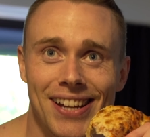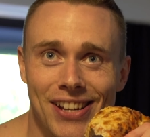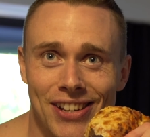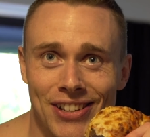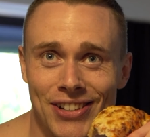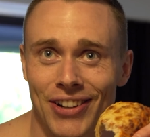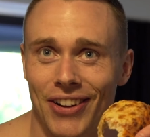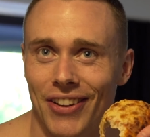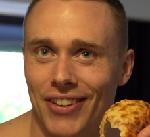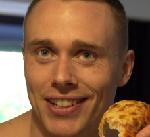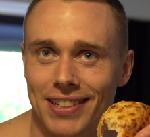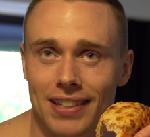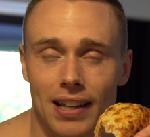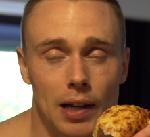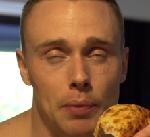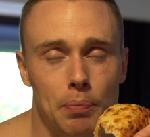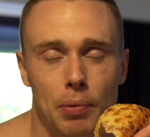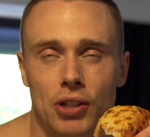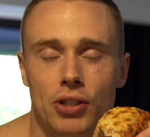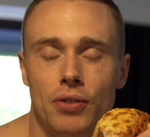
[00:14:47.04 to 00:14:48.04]
You know, there's
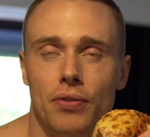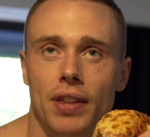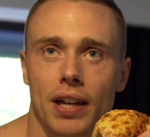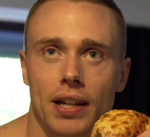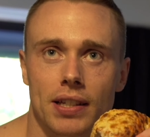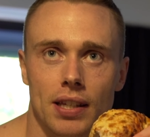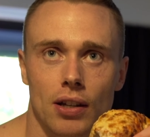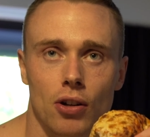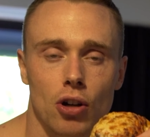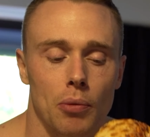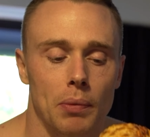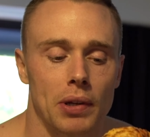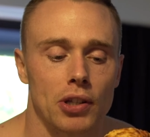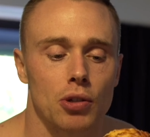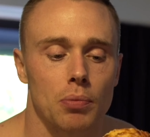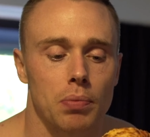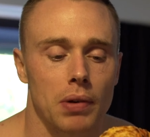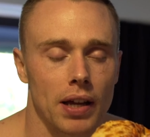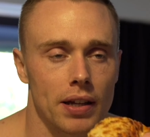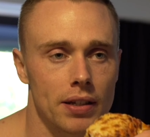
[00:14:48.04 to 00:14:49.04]
like a bunch of things that come
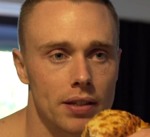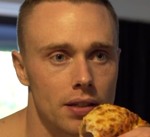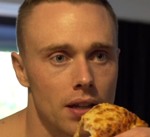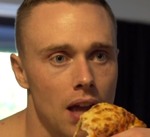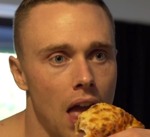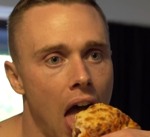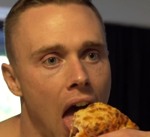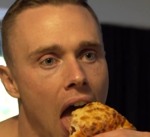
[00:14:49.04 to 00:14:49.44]
into place.